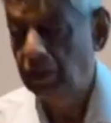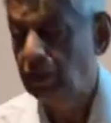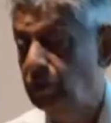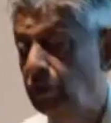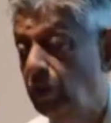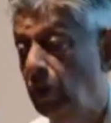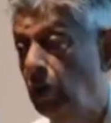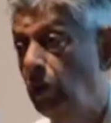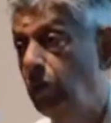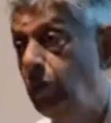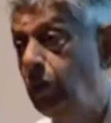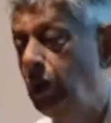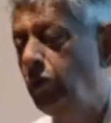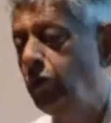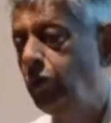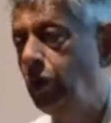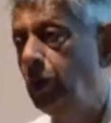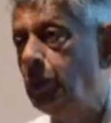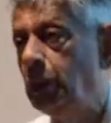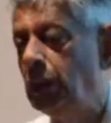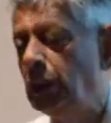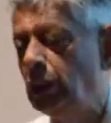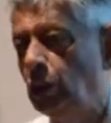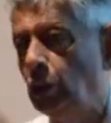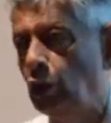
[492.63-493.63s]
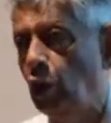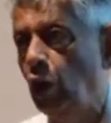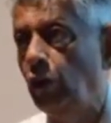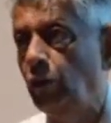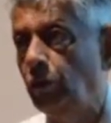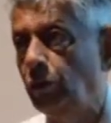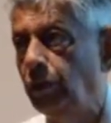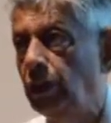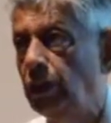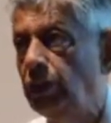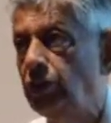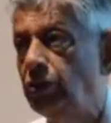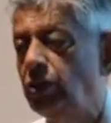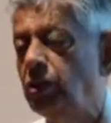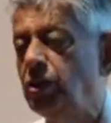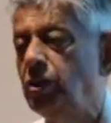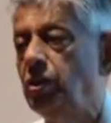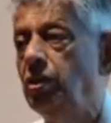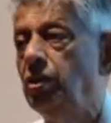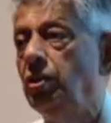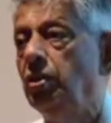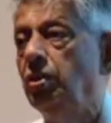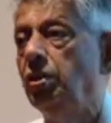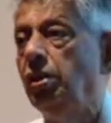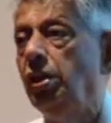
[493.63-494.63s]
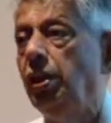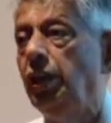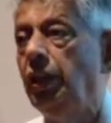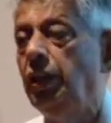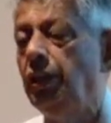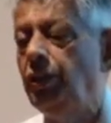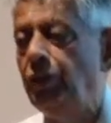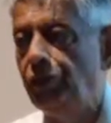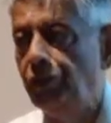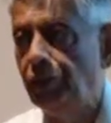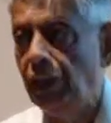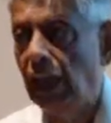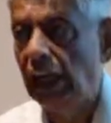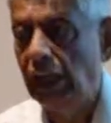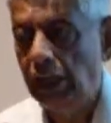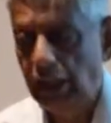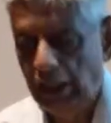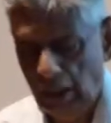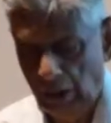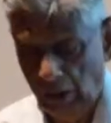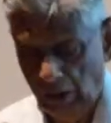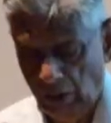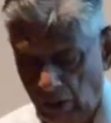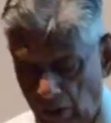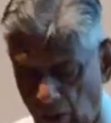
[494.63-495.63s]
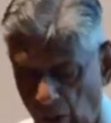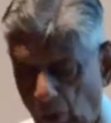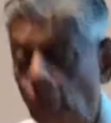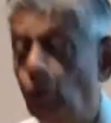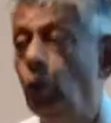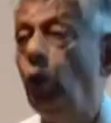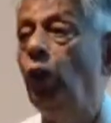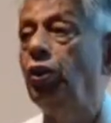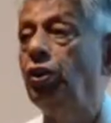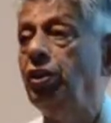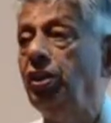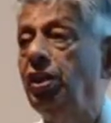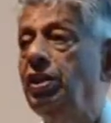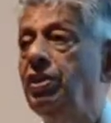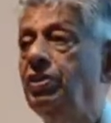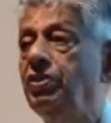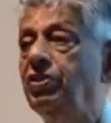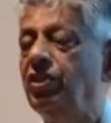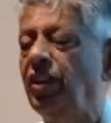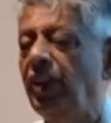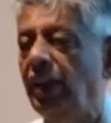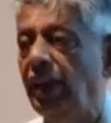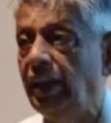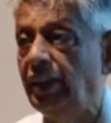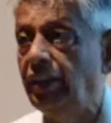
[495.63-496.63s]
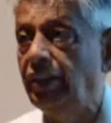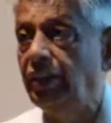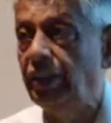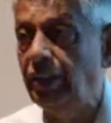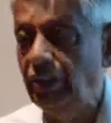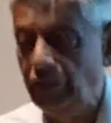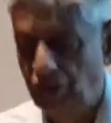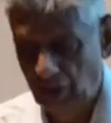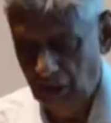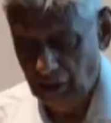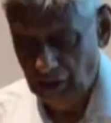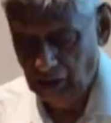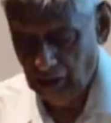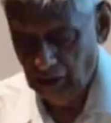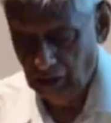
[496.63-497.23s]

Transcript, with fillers: just come up from a conference in Delhi on what is heritage.